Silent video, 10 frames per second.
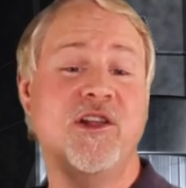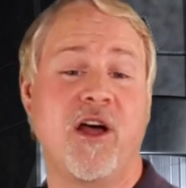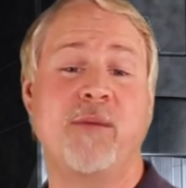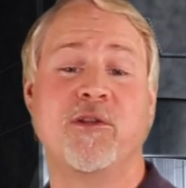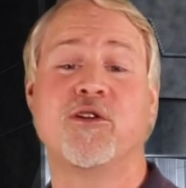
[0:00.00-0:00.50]

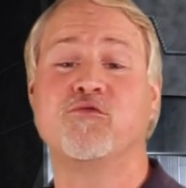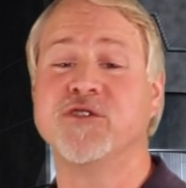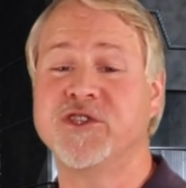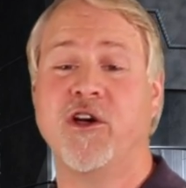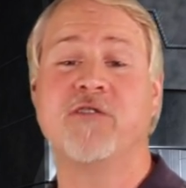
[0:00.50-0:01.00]
globular
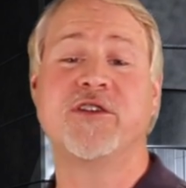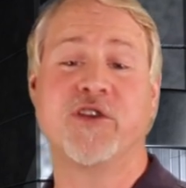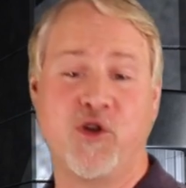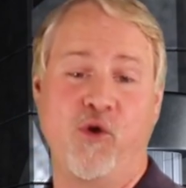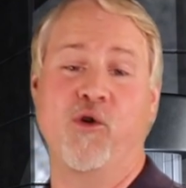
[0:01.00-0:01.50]
resolve to
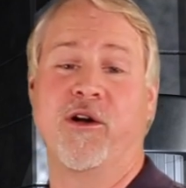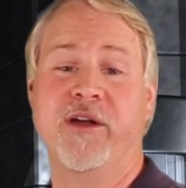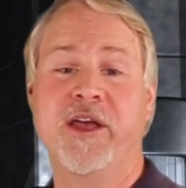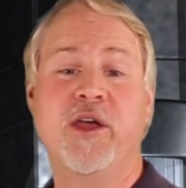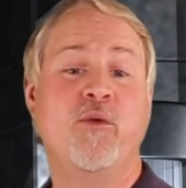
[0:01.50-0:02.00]
the core
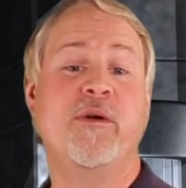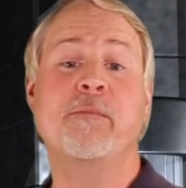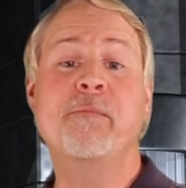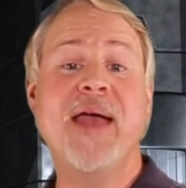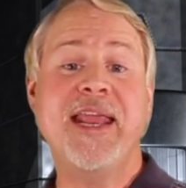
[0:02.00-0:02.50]
with
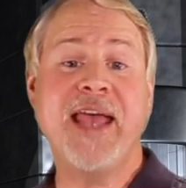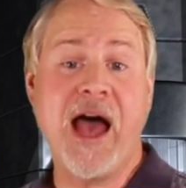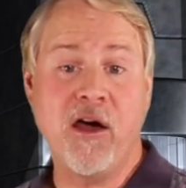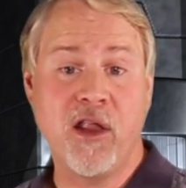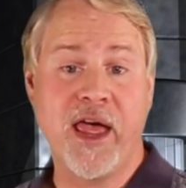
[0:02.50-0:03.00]
many
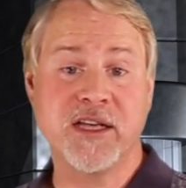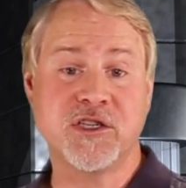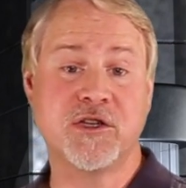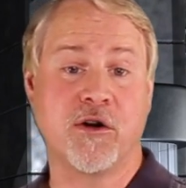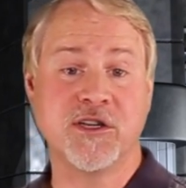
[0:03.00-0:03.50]
outlying
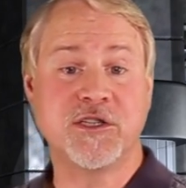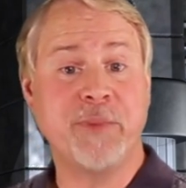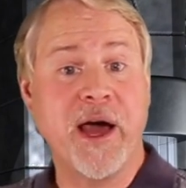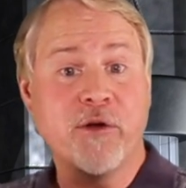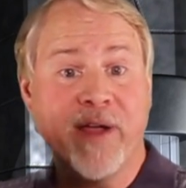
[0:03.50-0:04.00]
stars
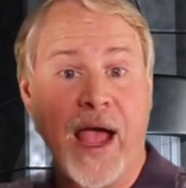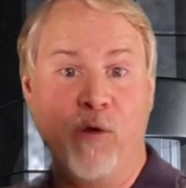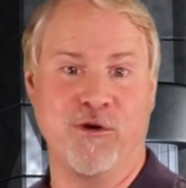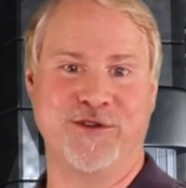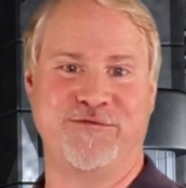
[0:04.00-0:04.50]
spidering
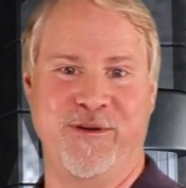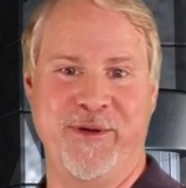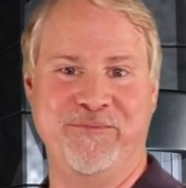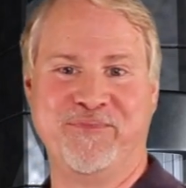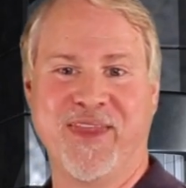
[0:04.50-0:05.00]
outwards from
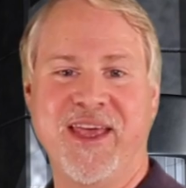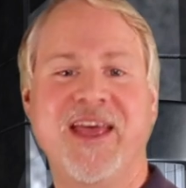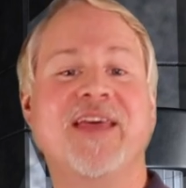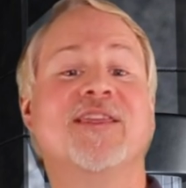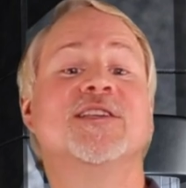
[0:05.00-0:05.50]
it.
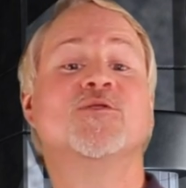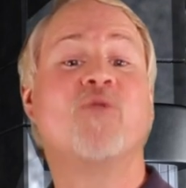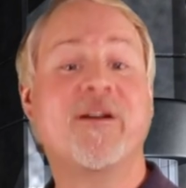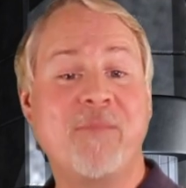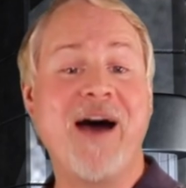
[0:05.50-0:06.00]
This is
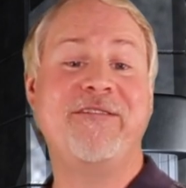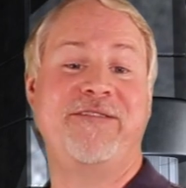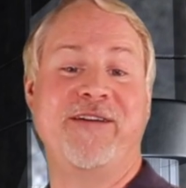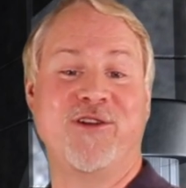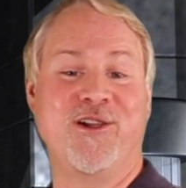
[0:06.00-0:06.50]
one of my
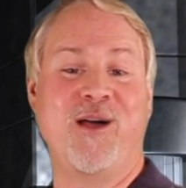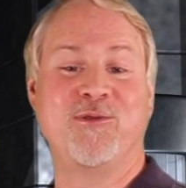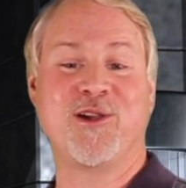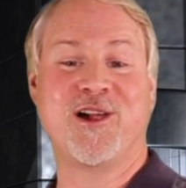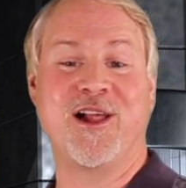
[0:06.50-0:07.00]
favorite
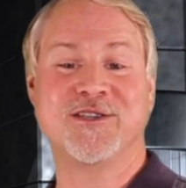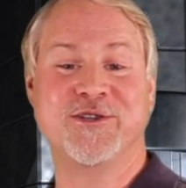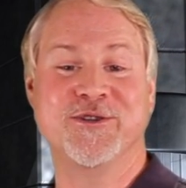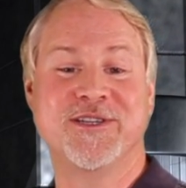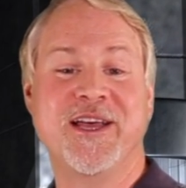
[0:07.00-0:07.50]
globular
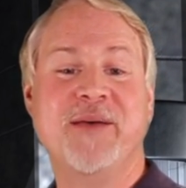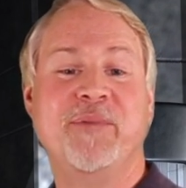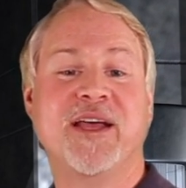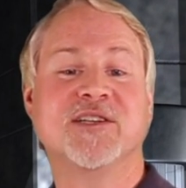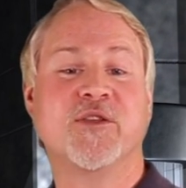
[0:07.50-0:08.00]
clusters
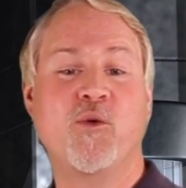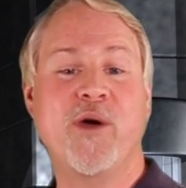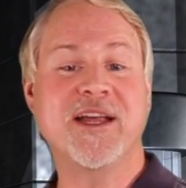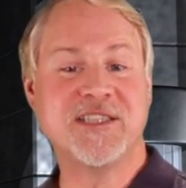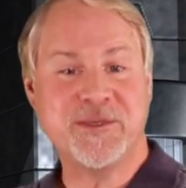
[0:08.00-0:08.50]
because of the
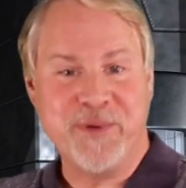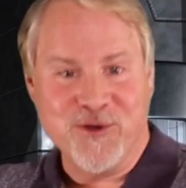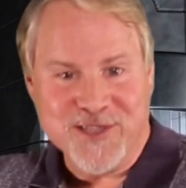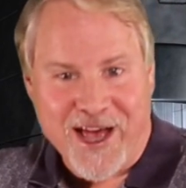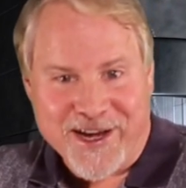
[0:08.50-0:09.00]
way it
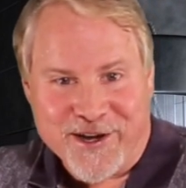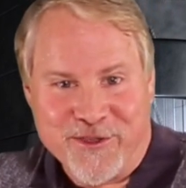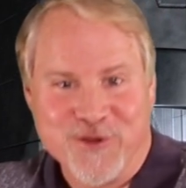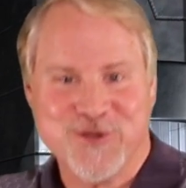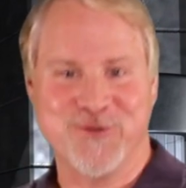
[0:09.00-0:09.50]
spills out into
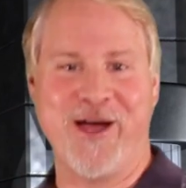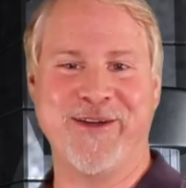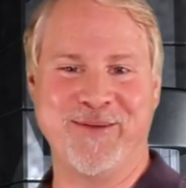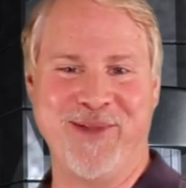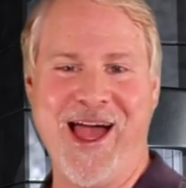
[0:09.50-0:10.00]
the
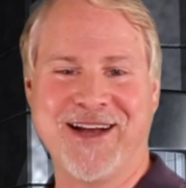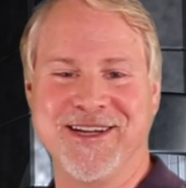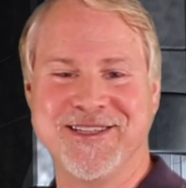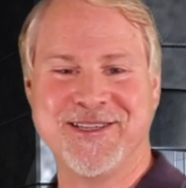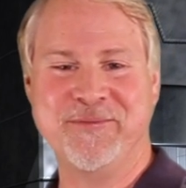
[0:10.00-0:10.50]
surrounding
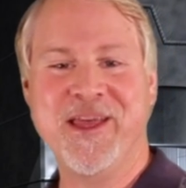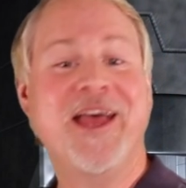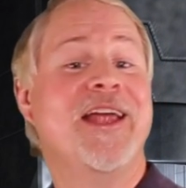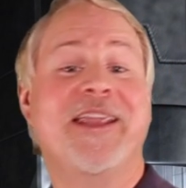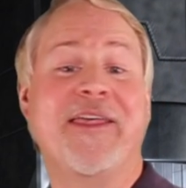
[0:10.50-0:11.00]
blackness.
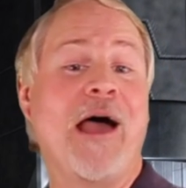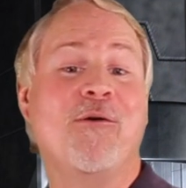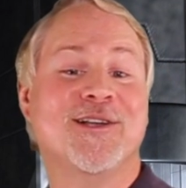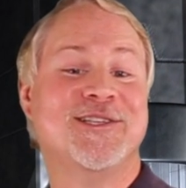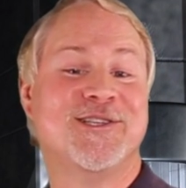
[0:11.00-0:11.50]
Now that
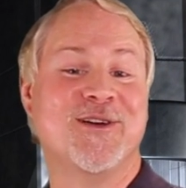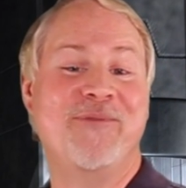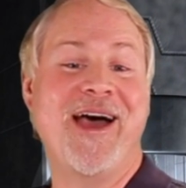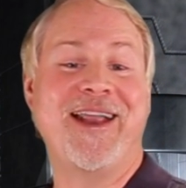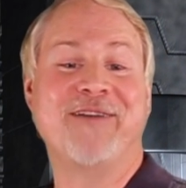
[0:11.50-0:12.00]
wasn't so
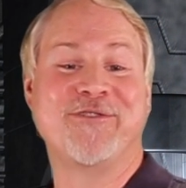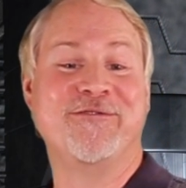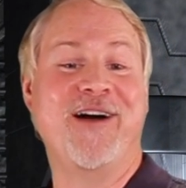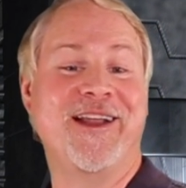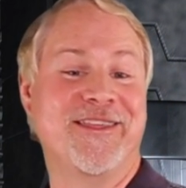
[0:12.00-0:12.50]
bad after
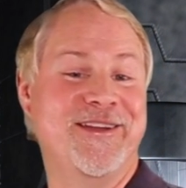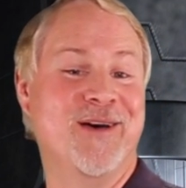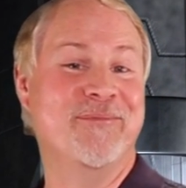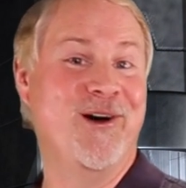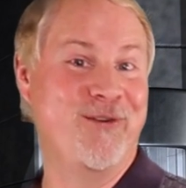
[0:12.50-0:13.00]
finding the
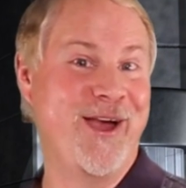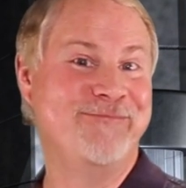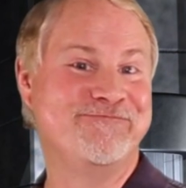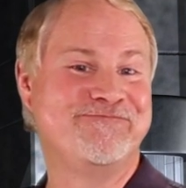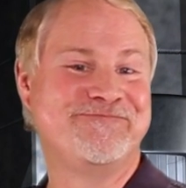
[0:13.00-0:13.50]
dumbbell, right?